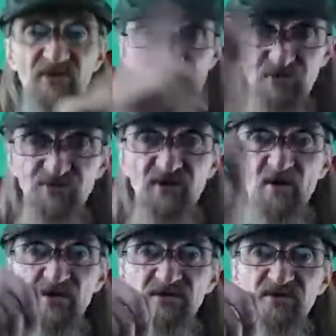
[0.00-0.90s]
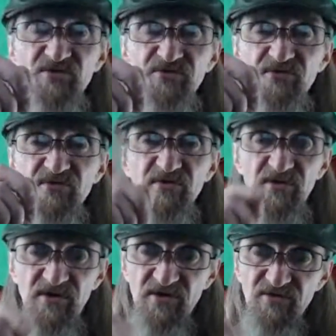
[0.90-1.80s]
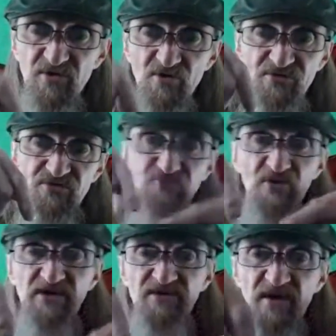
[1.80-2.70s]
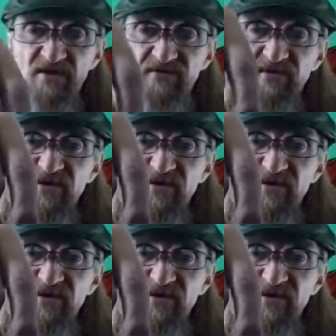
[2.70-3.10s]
They took that east, and it goes straight down,